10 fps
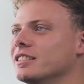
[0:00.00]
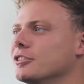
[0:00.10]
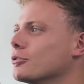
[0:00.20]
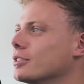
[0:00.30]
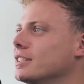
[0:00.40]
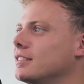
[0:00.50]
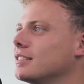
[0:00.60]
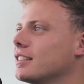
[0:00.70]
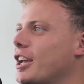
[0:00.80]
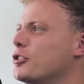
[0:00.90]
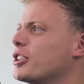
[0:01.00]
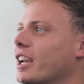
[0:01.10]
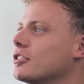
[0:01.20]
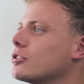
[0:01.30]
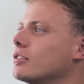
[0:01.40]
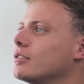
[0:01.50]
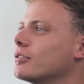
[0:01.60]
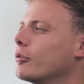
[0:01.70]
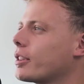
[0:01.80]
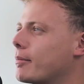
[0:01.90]
enjoyed education
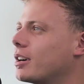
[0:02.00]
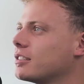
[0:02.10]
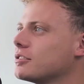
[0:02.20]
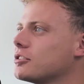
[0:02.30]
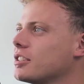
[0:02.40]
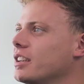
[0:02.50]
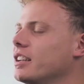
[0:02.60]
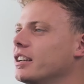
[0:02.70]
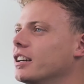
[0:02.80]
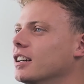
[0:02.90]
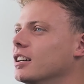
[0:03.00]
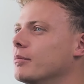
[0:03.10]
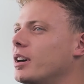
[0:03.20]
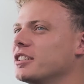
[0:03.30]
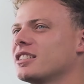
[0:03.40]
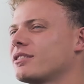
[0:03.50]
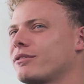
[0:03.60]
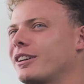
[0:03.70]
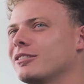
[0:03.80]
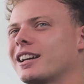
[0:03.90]
all that much. I just
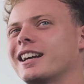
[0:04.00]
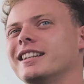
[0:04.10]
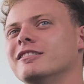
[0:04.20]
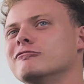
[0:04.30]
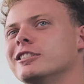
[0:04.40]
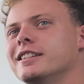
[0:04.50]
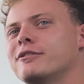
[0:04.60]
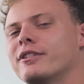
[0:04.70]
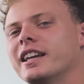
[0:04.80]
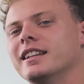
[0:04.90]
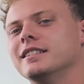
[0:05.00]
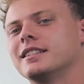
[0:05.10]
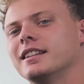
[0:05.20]
felt like I didn't really fit into